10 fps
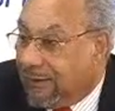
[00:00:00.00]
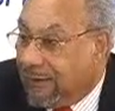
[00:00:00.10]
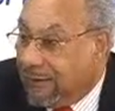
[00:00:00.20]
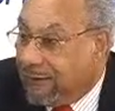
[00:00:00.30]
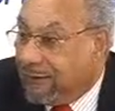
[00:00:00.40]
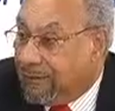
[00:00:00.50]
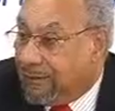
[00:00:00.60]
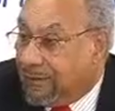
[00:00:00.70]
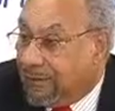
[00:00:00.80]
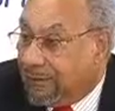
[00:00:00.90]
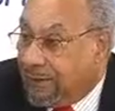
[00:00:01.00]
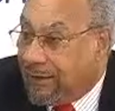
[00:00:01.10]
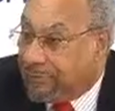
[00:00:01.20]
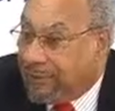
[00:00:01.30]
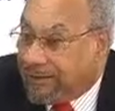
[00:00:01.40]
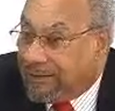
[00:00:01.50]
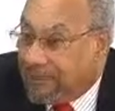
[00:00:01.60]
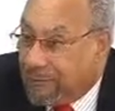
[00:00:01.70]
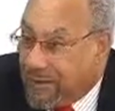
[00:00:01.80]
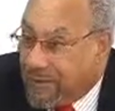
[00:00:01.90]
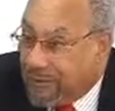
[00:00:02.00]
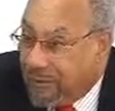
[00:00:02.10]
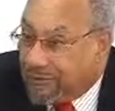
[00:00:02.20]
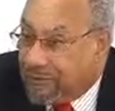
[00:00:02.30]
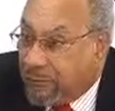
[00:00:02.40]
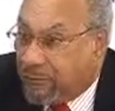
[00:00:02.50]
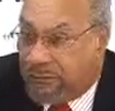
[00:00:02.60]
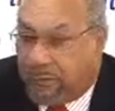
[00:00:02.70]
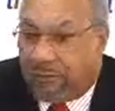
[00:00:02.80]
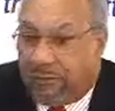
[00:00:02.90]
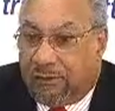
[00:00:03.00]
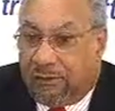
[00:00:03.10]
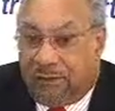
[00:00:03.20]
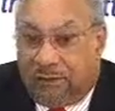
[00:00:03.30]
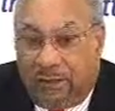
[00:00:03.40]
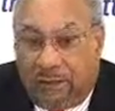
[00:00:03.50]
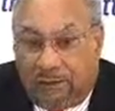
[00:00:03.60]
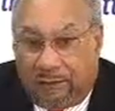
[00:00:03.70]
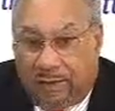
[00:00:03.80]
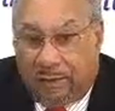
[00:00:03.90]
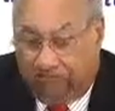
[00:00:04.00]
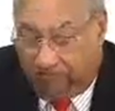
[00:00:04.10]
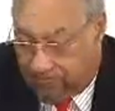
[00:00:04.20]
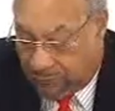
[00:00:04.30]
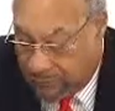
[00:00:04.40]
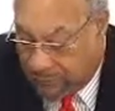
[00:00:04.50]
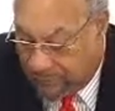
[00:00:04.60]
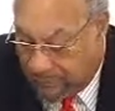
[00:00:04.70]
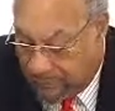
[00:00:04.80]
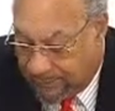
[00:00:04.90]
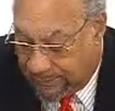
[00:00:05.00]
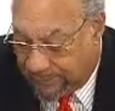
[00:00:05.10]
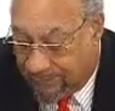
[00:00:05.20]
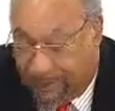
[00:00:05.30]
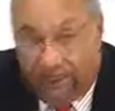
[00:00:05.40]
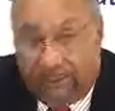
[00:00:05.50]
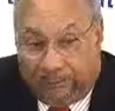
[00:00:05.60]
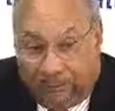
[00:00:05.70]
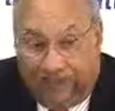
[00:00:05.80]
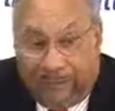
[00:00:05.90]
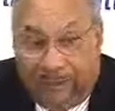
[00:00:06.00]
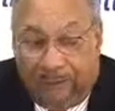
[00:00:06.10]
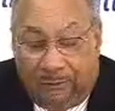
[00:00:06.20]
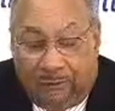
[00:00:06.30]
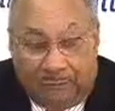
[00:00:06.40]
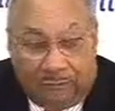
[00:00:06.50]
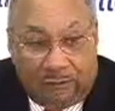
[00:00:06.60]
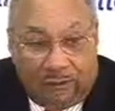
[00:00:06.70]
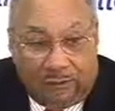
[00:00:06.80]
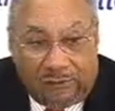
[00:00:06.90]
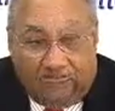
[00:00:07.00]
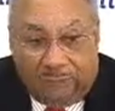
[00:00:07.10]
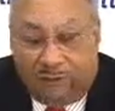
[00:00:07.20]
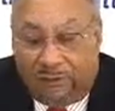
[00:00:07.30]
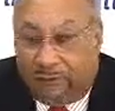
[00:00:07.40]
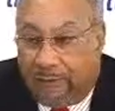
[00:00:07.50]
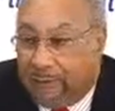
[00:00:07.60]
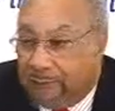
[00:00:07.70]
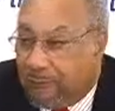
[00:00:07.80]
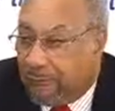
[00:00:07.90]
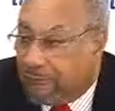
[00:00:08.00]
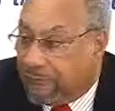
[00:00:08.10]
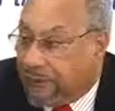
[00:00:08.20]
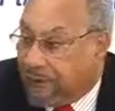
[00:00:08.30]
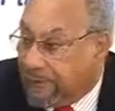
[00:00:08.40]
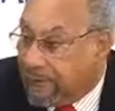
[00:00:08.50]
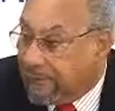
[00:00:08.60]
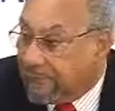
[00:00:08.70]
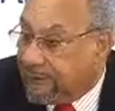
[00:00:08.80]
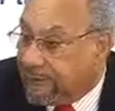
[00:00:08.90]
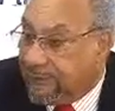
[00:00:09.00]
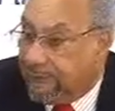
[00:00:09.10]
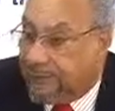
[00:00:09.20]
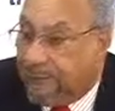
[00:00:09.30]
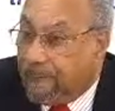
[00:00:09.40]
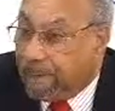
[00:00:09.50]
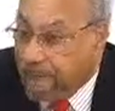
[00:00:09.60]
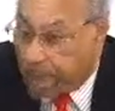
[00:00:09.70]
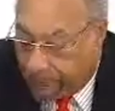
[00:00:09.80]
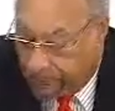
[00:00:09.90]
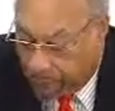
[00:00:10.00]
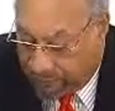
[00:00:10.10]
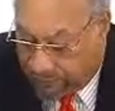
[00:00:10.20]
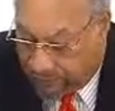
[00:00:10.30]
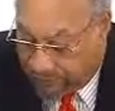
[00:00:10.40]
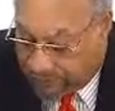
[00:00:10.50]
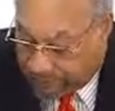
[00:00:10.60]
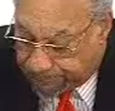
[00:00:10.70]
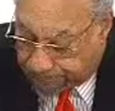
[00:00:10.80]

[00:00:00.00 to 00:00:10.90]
And they're expected to make a contribution to that, to those meetings. I'm speaking about a contribution in terms of ideas, in terms of proposals.